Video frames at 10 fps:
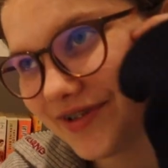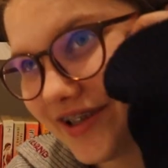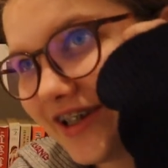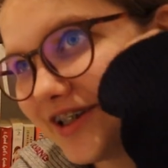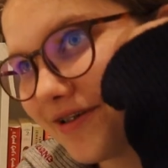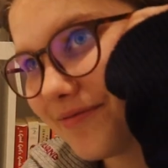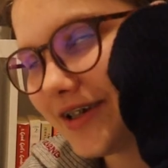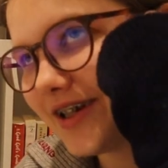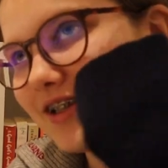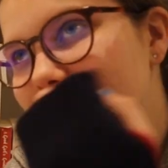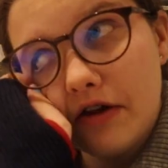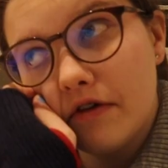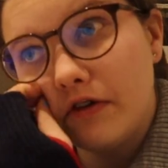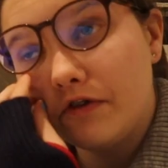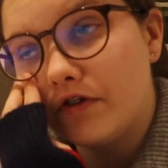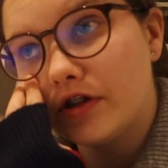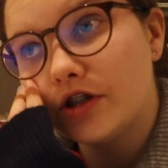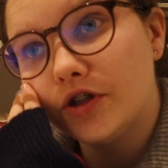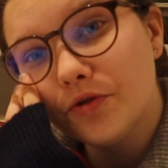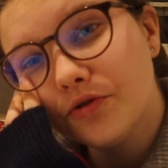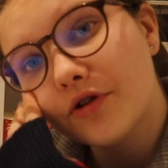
pretty dope because if you